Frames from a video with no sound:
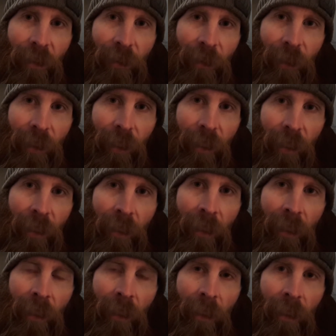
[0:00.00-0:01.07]
or
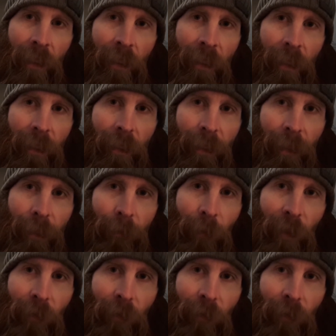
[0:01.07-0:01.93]
a